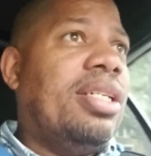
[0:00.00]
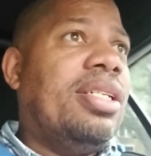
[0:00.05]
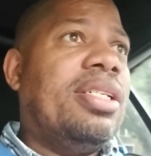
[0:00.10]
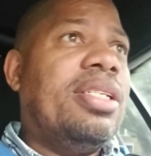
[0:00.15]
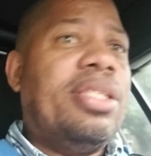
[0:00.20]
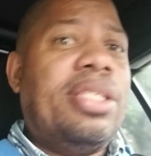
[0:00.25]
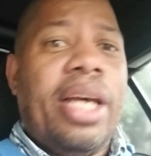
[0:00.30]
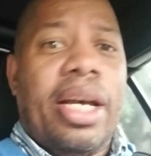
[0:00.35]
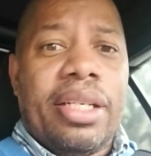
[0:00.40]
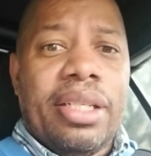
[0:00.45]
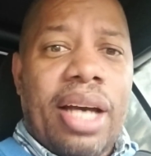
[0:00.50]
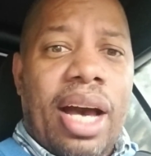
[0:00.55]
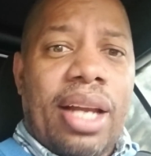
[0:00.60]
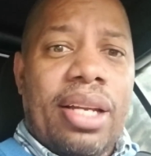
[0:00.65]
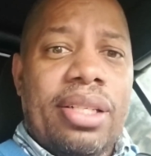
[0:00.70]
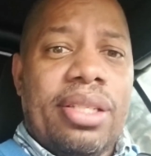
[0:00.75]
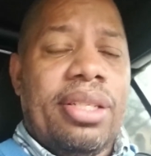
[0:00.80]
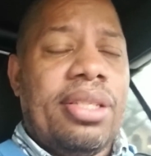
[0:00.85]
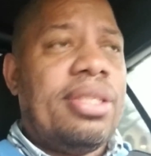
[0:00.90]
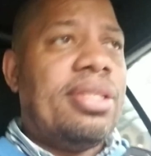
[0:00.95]

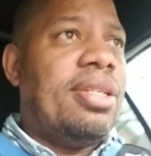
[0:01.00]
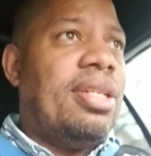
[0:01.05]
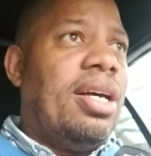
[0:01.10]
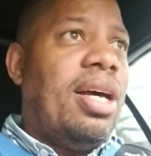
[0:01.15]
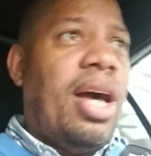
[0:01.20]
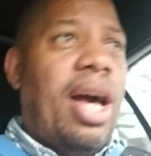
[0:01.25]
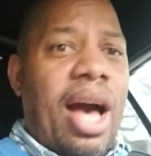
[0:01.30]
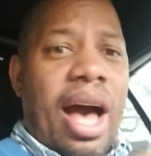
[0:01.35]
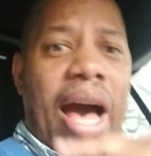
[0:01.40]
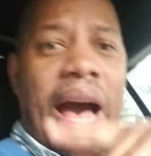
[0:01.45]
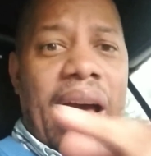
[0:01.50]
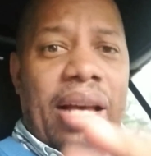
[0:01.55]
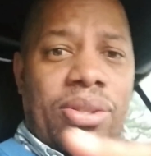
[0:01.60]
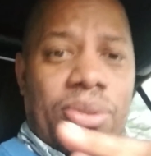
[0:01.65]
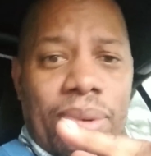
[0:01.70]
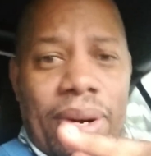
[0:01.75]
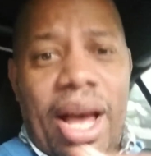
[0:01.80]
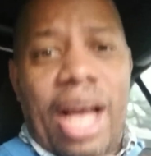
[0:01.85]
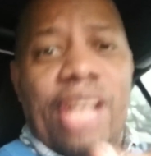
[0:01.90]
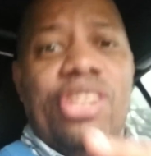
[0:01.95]
technologists. That's
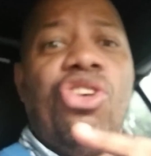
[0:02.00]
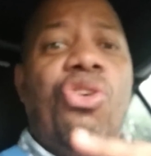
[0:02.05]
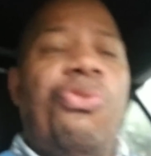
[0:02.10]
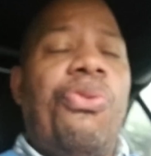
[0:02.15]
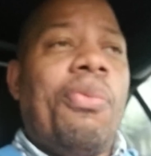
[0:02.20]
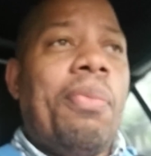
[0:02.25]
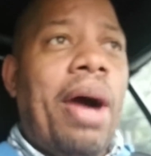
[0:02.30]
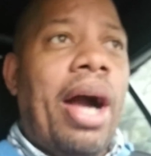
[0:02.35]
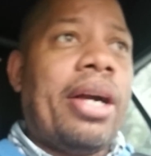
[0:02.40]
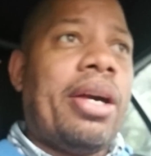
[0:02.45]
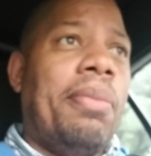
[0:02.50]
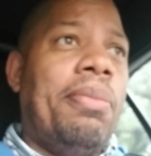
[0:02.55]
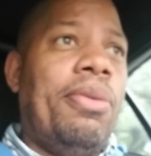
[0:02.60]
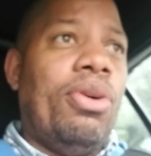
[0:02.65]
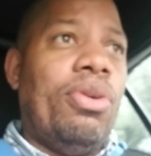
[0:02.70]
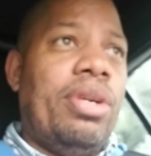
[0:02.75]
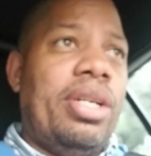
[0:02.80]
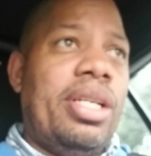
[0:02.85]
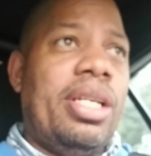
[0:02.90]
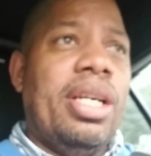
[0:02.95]
what I do for my
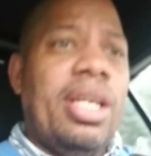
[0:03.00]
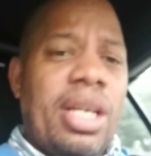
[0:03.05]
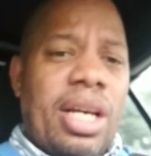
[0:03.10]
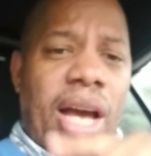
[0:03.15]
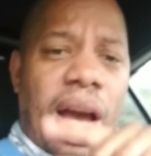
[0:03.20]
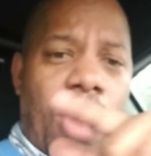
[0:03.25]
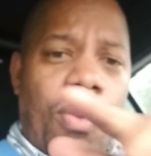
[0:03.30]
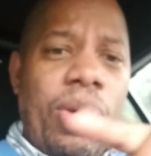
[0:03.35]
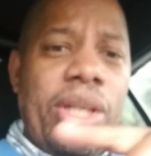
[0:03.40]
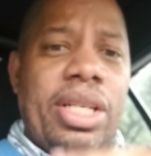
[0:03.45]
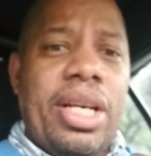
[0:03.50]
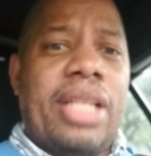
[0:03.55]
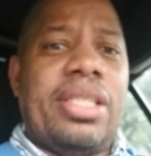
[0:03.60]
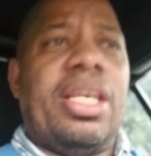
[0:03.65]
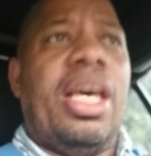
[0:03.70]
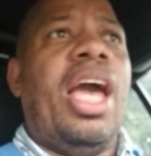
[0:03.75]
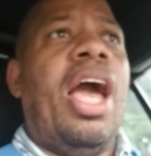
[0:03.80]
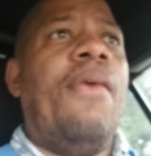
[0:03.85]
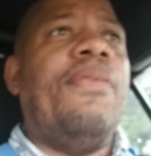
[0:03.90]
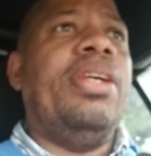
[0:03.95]
community. I reach out
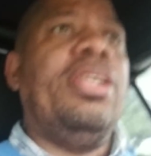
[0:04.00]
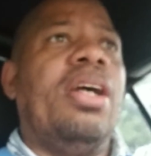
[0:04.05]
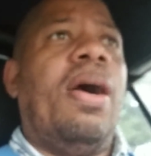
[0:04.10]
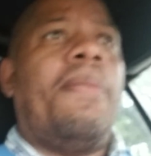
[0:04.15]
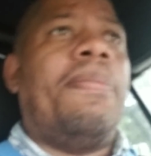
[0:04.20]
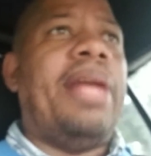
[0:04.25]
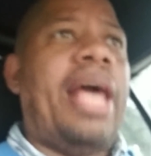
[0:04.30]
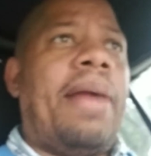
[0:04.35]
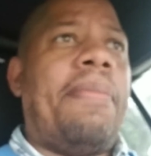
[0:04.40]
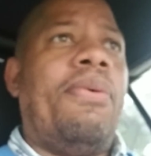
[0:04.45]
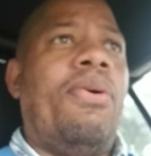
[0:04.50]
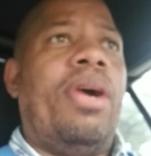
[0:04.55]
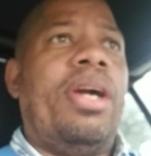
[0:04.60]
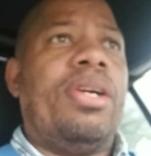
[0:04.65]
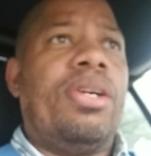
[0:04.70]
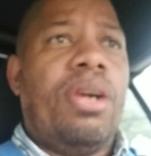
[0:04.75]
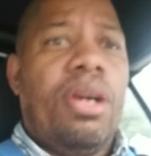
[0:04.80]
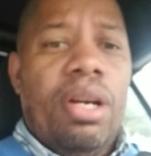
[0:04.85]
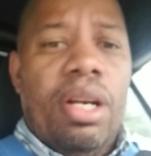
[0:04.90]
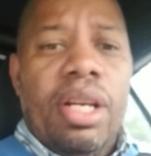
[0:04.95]
to every young black boy and
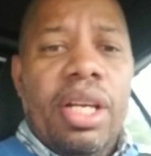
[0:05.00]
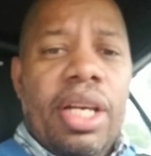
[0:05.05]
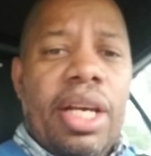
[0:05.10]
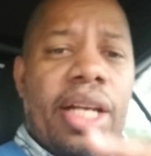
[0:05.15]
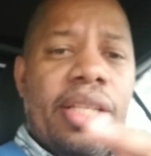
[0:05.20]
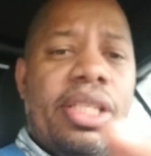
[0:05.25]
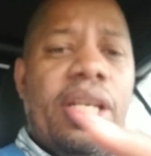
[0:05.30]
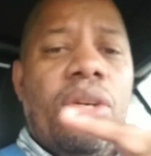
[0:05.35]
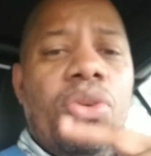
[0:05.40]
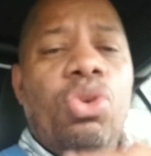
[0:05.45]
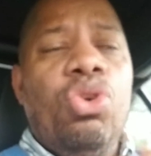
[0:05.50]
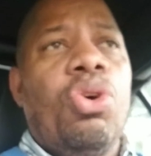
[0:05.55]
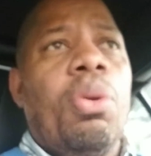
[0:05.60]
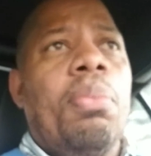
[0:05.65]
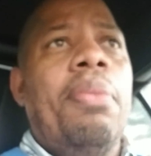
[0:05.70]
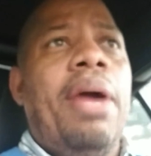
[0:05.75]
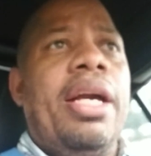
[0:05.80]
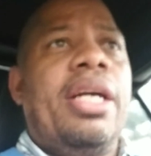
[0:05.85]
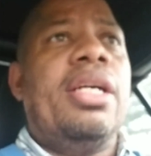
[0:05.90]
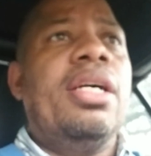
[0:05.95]
girl and tell them you can
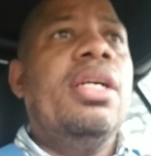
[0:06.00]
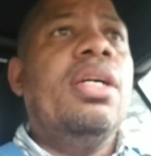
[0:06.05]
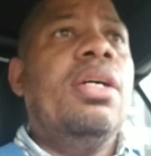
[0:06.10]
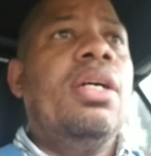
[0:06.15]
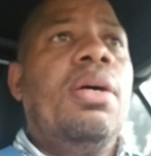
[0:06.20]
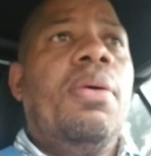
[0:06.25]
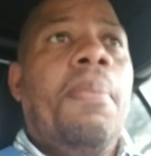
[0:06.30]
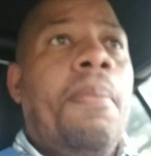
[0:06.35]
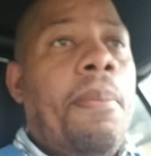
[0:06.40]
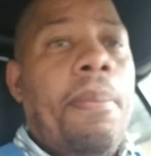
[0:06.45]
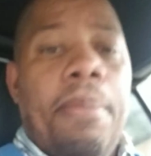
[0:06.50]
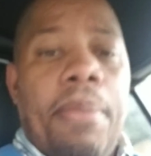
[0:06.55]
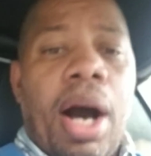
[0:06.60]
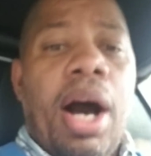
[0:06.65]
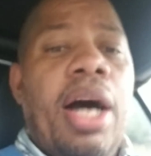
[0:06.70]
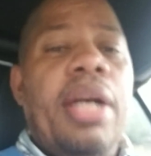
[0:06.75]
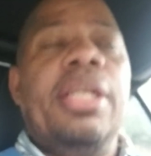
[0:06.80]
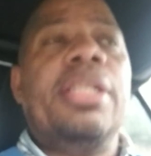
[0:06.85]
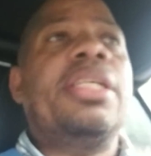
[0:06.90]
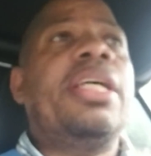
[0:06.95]
make
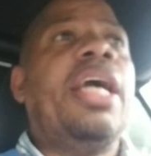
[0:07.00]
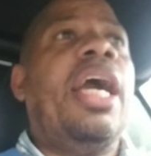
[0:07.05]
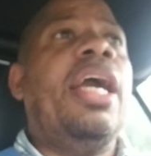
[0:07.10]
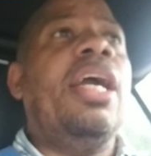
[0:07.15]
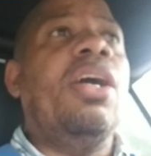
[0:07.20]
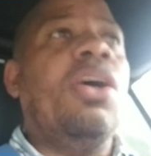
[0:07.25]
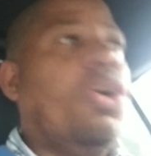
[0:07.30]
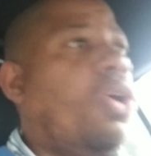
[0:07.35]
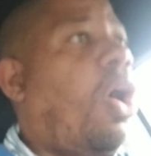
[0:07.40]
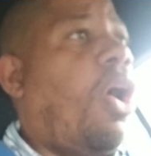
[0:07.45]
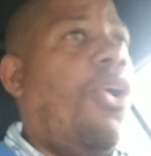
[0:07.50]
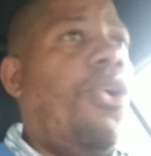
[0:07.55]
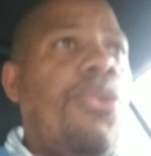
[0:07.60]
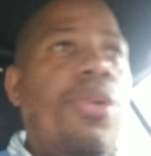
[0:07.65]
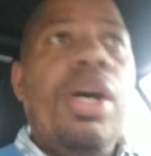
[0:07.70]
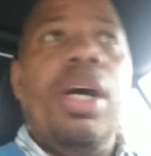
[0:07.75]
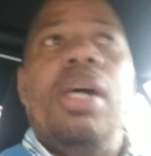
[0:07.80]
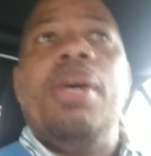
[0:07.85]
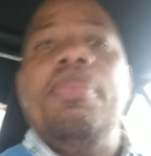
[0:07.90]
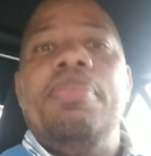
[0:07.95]
100K on
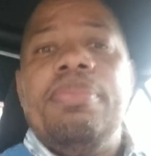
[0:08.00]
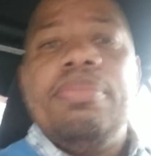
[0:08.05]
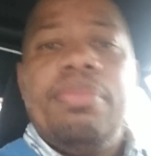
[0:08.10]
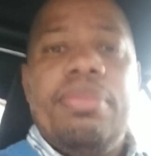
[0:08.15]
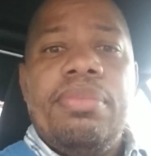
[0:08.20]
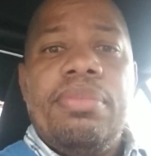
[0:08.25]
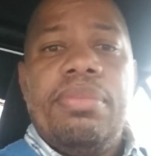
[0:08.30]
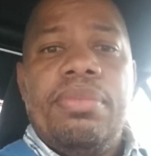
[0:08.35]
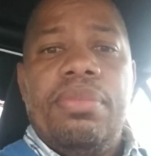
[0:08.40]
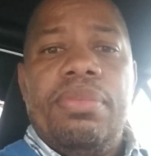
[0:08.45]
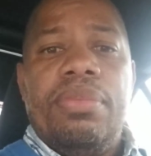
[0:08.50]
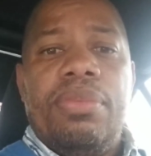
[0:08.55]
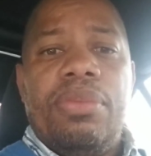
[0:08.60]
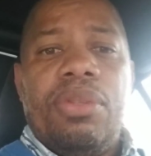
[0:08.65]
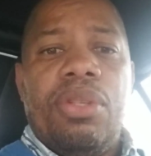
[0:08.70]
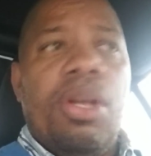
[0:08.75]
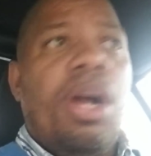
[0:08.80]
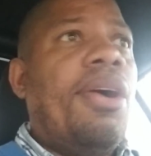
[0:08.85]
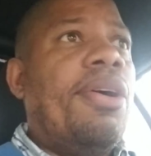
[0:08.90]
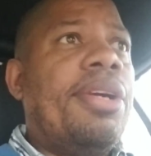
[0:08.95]
up,
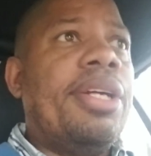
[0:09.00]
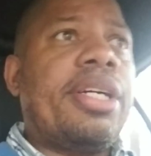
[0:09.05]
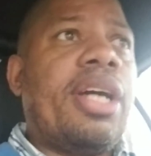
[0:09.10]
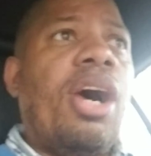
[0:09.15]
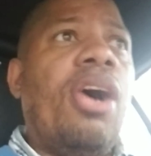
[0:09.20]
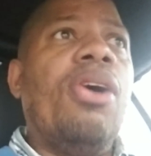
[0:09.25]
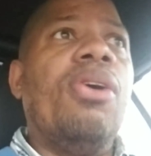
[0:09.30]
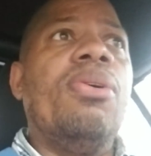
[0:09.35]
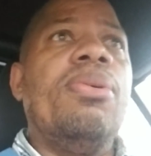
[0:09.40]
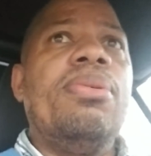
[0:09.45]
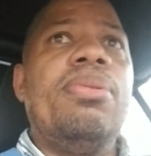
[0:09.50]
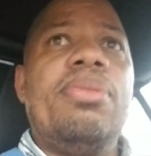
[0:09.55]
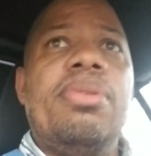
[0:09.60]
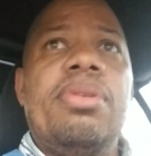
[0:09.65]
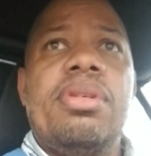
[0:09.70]
learn the code.